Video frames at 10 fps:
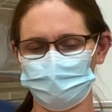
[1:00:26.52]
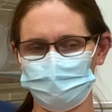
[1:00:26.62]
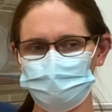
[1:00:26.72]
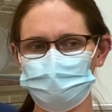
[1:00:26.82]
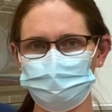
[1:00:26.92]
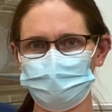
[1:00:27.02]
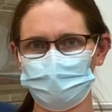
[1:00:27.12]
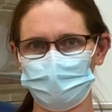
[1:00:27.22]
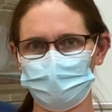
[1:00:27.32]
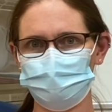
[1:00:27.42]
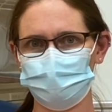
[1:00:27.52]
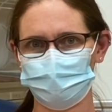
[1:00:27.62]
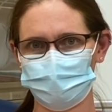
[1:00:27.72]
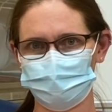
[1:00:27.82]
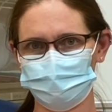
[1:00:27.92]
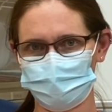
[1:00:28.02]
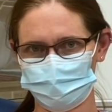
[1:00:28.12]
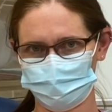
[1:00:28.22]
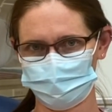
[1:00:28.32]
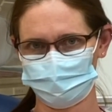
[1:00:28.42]
CPR and choking
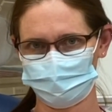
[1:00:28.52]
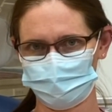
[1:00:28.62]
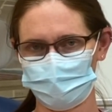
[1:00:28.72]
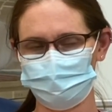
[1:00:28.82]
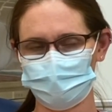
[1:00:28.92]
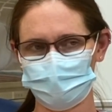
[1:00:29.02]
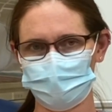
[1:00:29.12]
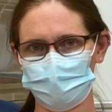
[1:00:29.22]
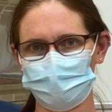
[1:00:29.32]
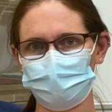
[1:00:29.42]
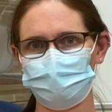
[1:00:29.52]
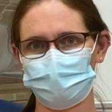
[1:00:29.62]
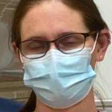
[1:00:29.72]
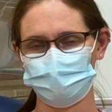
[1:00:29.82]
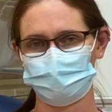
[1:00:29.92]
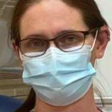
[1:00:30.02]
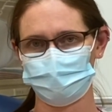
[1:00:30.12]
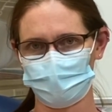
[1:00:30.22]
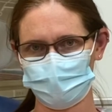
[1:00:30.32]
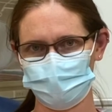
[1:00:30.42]
done, a video that the parents have to
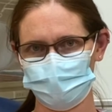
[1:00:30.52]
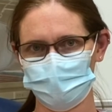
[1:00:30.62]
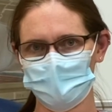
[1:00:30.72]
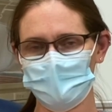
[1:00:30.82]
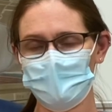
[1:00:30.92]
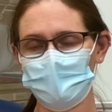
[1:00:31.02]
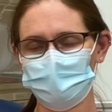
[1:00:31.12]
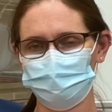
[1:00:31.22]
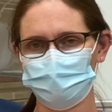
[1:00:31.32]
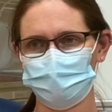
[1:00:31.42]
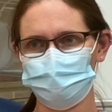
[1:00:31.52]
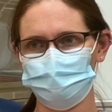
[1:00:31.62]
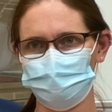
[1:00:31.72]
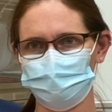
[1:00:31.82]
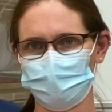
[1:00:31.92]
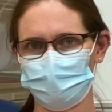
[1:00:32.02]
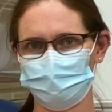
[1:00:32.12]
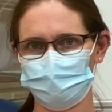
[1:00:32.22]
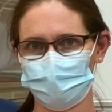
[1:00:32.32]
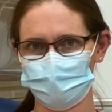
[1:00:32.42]
watch. And then we also do a
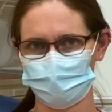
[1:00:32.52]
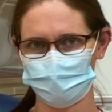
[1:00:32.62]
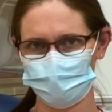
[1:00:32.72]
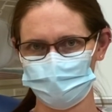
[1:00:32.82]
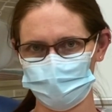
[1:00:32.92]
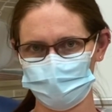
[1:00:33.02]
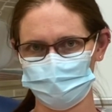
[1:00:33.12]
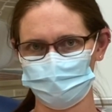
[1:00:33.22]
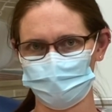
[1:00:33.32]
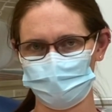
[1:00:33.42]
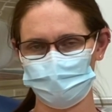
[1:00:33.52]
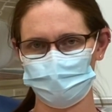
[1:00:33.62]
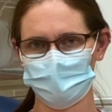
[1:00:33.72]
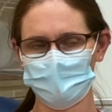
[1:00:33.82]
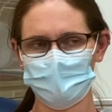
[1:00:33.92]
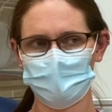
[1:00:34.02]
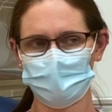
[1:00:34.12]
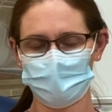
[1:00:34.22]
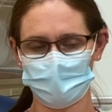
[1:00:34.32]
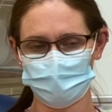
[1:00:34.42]
return demonstration with
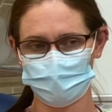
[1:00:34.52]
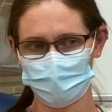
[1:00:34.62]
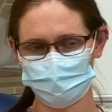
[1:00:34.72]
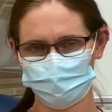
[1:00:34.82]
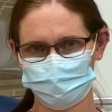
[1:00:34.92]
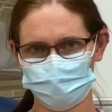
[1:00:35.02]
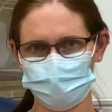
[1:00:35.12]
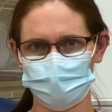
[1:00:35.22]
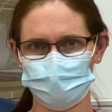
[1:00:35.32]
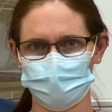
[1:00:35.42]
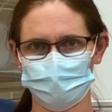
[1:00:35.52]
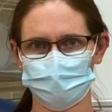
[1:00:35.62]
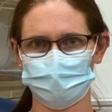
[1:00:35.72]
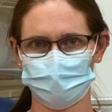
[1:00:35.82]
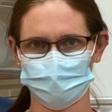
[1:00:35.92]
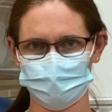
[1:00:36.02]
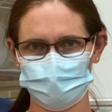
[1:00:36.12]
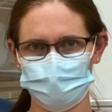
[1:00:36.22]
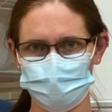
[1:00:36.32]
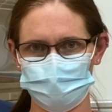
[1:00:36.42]
adult, to make sure that they're
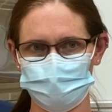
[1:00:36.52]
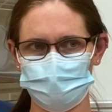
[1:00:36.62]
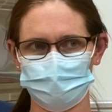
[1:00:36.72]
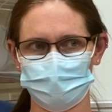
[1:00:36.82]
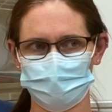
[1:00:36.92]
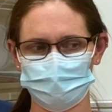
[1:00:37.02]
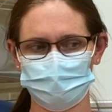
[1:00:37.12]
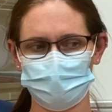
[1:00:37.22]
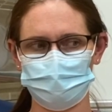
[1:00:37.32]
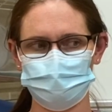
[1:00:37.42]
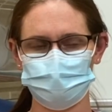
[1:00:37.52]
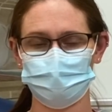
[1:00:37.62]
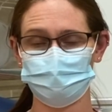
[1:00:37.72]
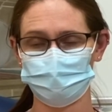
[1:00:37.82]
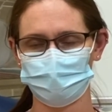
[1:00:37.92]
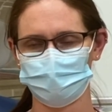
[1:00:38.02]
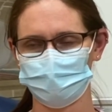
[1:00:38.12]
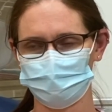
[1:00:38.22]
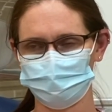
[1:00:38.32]
semi-competent on